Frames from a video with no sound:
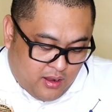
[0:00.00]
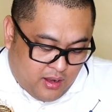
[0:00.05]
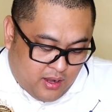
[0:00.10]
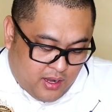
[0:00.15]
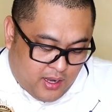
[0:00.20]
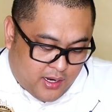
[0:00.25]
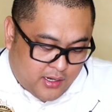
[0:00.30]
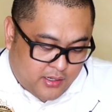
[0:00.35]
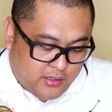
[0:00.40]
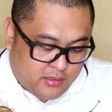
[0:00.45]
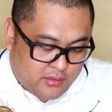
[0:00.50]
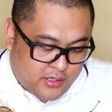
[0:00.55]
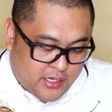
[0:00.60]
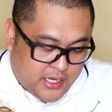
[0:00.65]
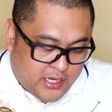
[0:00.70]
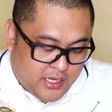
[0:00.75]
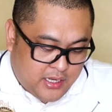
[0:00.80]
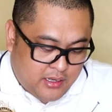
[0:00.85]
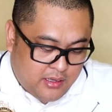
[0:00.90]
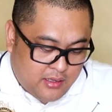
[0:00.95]

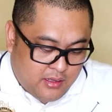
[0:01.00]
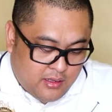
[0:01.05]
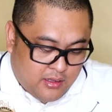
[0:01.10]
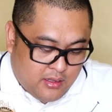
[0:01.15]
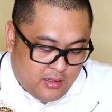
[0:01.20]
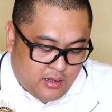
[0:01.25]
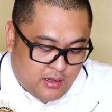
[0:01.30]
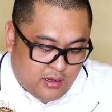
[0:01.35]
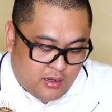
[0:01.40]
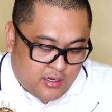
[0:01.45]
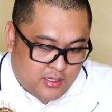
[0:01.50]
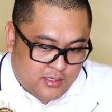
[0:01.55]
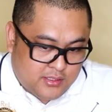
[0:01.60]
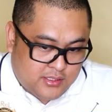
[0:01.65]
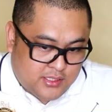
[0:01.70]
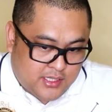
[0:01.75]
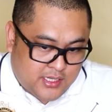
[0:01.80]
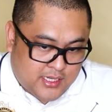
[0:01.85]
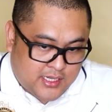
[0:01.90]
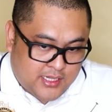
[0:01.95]
hungry
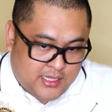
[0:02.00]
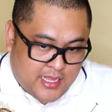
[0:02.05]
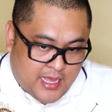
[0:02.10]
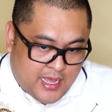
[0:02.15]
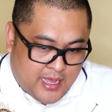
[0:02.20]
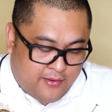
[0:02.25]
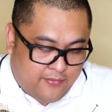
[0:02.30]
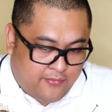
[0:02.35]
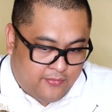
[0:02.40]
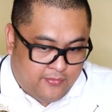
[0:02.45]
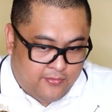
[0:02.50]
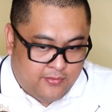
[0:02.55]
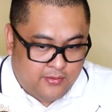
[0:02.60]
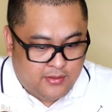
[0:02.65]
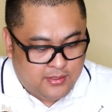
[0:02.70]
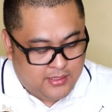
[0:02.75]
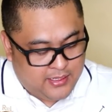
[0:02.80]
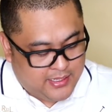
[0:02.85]
on the left,